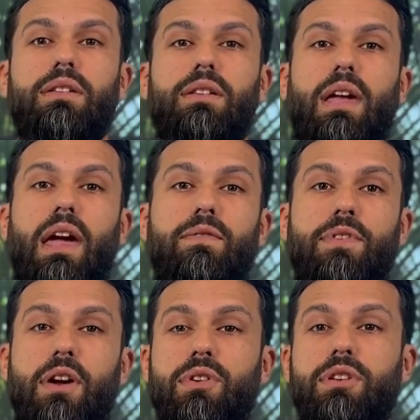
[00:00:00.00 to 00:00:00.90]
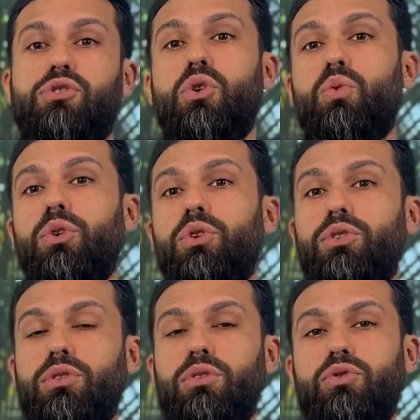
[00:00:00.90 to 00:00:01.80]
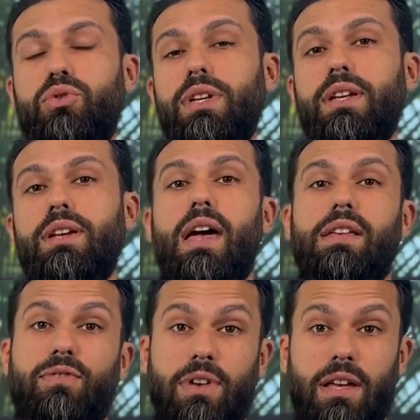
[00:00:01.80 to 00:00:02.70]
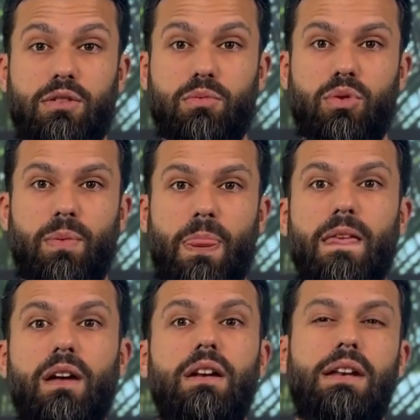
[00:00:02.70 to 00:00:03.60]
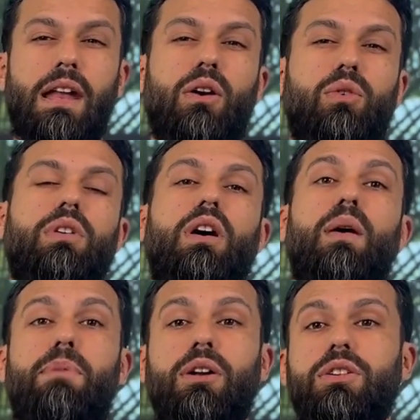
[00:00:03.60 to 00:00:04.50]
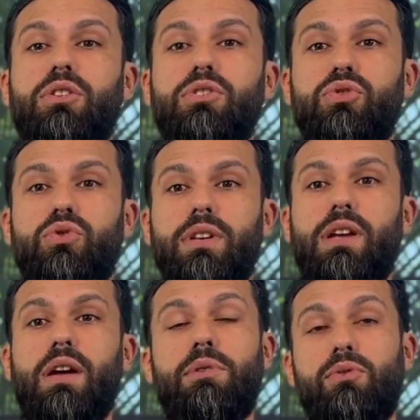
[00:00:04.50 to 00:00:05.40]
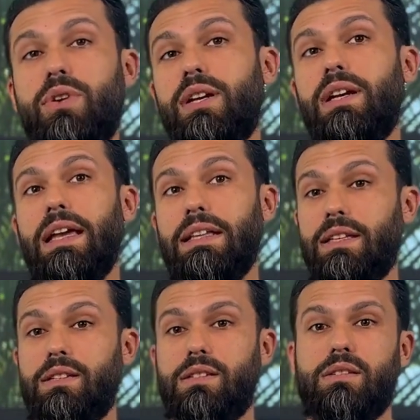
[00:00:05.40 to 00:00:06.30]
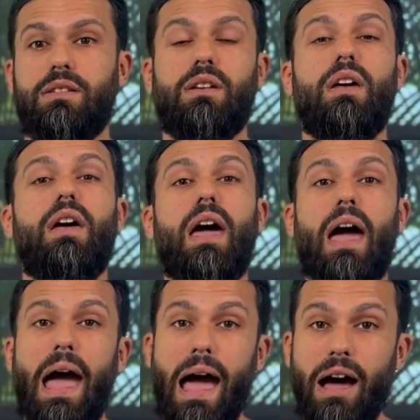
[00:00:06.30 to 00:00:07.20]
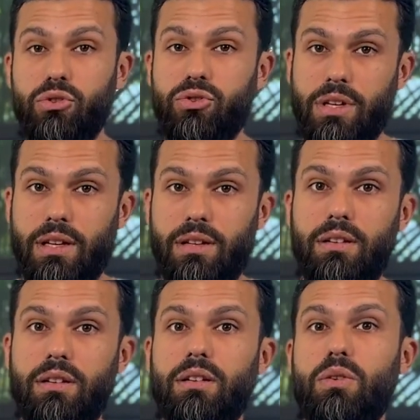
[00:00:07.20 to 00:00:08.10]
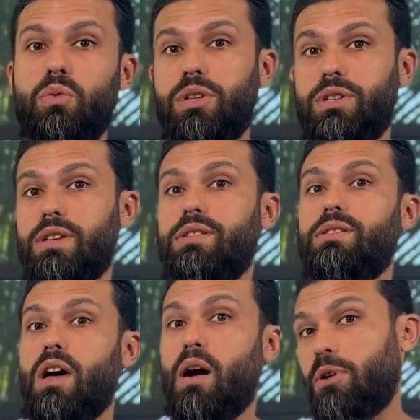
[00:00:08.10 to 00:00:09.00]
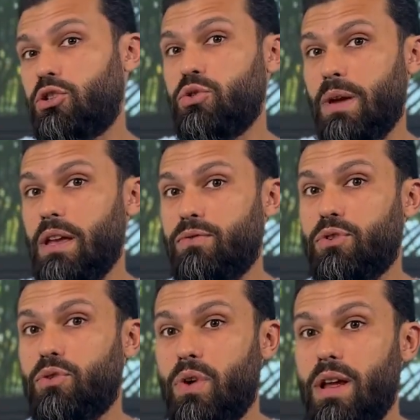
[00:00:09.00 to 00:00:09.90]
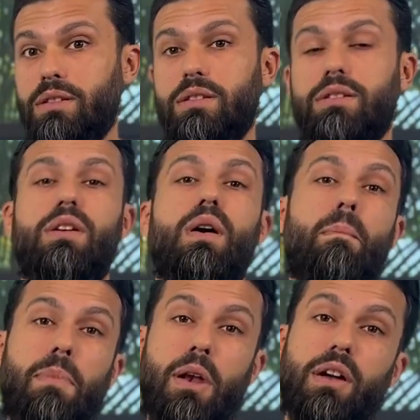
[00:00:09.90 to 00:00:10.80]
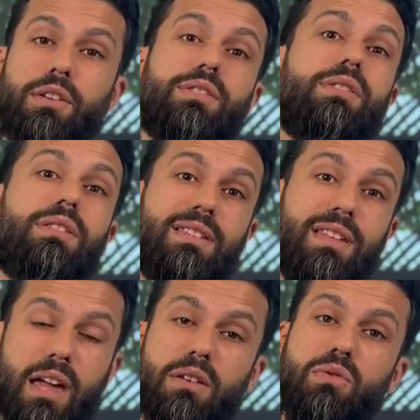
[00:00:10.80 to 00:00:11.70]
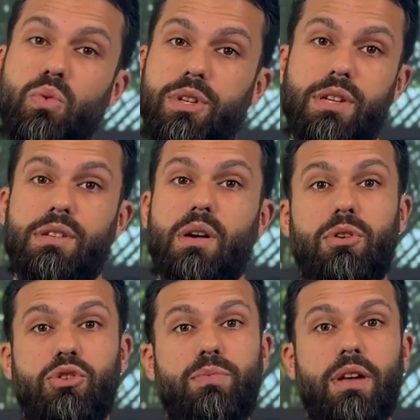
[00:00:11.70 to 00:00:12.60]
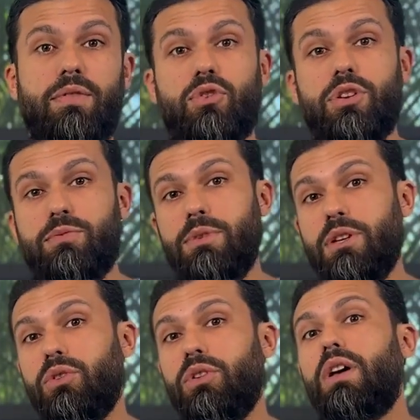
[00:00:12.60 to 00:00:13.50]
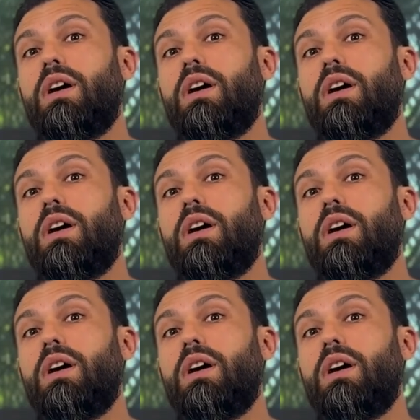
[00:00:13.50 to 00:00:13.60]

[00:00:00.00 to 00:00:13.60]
can vary, so we'll treat it as flexible. Now, a budget constraint can be written like this. Housing, which is how much you pay for rent, plus 10, which is how much you pay for each meal,